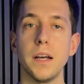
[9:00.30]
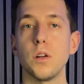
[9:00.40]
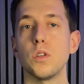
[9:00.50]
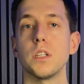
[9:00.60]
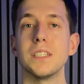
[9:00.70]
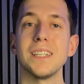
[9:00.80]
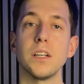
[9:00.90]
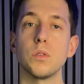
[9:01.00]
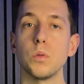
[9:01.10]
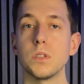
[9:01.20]
and other
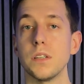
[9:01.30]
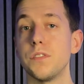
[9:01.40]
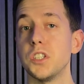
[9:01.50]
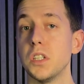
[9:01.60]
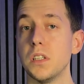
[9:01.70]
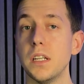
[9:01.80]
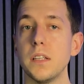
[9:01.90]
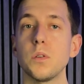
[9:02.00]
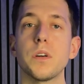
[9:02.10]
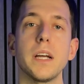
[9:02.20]
design tools efficiently
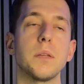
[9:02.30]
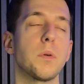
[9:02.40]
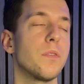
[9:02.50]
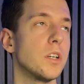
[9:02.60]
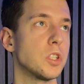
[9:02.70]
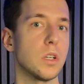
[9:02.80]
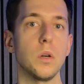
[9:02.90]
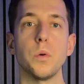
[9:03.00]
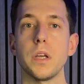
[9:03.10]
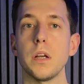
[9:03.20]
to create
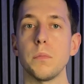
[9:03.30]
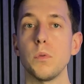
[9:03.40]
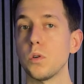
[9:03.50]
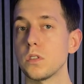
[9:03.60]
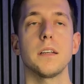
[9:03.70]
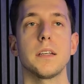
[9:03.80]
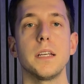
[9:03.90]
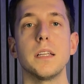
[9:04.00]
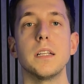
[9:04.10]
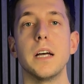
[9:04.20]
professional-looking books.
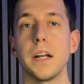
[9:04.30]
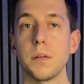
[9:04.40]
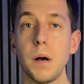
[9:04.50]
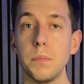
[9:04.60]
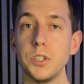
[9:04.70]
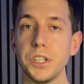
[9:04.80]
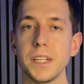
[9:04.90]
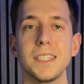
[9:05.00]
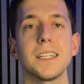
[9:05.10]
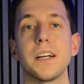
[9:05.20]
Kindle Direct
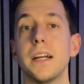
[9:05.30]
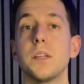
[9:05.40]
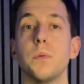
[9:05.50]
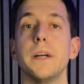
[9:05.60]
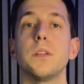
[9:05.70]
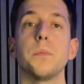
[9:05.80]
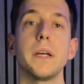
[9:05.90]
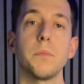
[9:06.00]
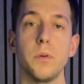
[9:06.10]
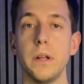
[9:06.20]
Publishing is a great way to
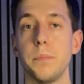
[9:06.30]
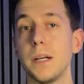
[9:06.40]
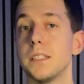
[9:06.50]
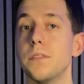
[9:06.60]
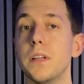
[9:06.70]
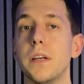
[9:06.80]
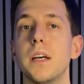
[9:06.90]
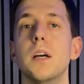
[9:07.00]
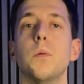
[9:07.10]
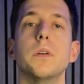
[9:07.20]
make money passively,
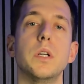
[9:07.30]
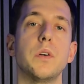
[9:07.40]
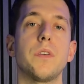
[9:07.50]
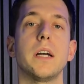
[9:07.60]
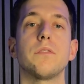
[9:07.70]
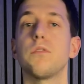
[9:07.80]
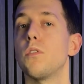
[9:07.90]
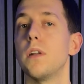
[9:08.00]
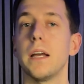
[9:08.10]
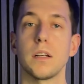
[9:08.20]
whether you write
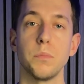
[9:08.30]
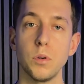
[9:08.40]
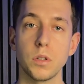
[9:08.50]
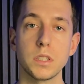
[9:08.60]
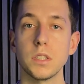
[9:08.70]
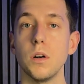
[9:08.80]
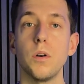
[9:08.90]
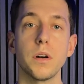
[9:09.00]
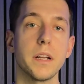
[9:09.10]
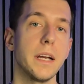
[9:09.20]
full-length books
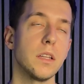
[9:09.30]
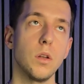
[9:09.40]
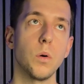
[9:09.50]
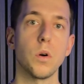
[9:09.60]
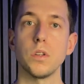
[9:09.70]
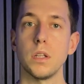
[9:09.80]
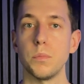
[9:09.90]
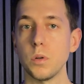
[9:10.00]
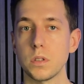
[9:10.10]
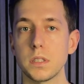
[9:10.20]
or create low-content
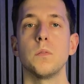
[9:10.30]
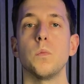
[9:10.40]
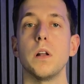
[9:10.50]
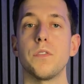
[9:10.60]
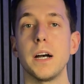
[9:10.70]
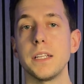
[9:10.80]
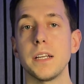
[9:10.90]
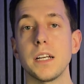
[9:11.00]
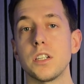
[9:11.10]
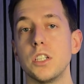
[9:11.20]
books. While
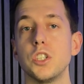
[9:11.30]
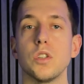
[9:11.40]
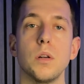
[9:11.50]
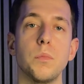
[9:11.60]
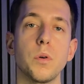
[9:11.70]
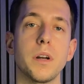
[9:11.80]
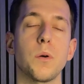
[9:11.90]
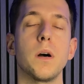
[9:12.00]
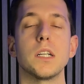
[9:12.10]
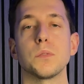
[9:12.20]
writing a traditional book
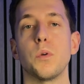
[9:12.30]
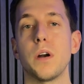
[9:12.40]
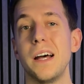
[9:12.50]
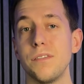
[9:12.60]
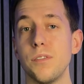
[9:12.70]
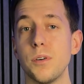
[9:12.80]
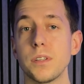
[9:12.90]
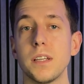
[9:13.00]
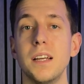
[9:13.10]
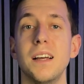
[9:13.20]
requires more
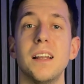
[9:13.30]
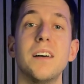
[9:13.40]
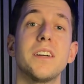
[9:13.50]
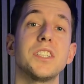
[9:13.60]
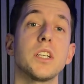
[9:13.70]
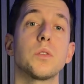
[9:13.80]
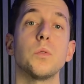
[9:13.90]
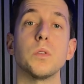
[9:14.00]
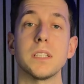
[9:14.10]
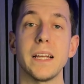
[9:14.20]
effort, leveraging
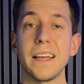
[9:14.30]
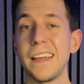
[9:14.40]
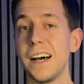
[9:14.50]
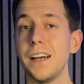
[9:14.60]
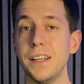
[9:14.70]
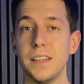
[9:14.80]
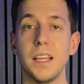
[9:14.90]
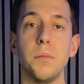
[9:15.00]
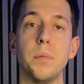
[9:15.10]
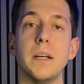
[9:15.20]
tools like AI and
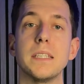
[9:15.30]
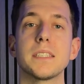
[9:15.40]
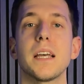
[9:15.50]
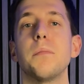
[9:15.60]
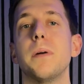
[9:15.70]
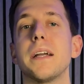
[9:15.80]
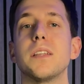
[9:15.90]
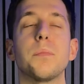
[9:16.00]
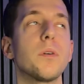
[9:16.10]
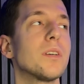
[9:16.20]
templates can make
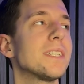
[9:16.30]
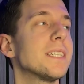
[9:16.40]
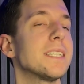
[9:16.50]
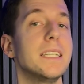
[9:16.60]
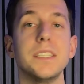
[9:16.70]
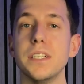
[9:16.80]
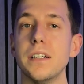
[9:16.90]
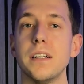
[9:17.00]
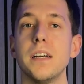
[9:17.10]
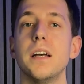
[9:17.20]
the process
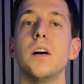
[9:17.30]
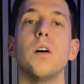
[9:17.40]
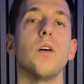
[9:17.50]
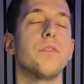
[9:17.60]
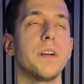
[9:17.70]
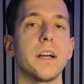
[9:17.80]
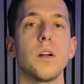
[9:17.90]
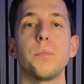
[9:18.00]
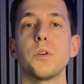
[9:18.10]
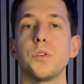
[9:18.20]
easier, offering an
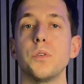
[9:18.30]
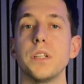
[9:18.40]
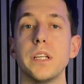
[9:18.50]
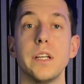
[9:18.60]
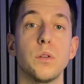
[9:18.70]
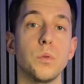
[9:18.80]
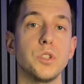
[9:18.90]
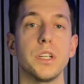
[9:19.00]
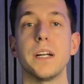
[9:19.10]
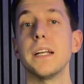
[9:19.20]
opportunity to
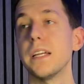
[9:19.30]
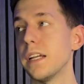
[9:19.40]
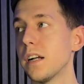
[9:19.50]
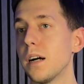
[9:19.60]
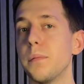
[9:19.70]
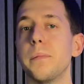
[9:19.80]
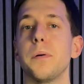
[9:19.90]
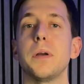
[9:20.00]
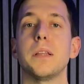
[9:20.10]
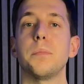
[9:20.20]
generate income
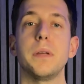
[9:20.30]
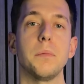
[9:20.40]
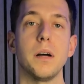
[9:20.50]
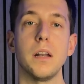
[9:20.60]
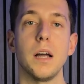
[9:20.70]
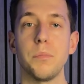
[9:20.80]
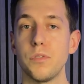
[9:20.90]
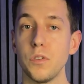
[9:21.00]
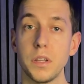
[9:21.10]
with minimal upfront